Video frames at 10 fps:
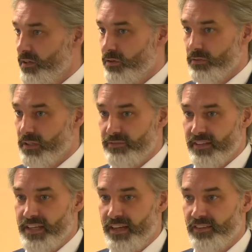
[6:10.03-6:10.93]
who are really
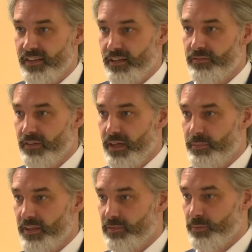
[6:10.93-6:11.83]
fantastic for
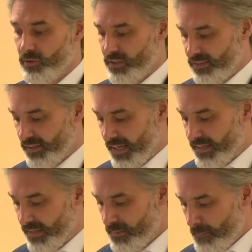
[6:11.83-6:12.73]
helping us put all this
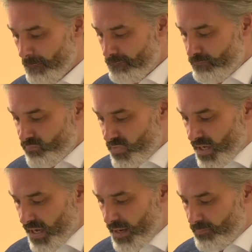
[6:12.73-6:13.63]
together.
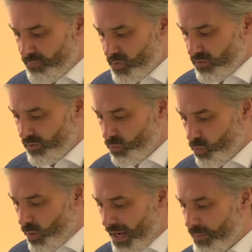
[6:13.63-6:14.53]
So
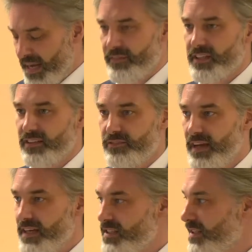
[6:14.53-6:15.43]
why are we having this
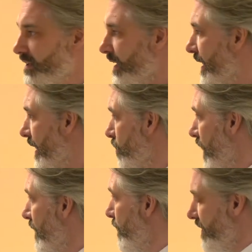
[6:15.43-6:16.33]
event, and
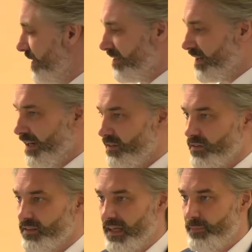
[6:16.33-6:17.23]
why with this
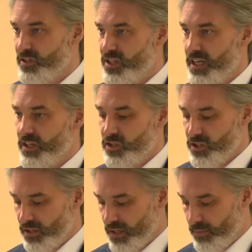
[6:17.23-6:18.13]
title, Climate
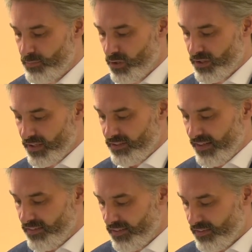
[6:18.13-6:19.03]
Change Beyond the
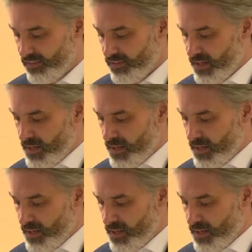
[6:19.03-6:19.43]
Consensus?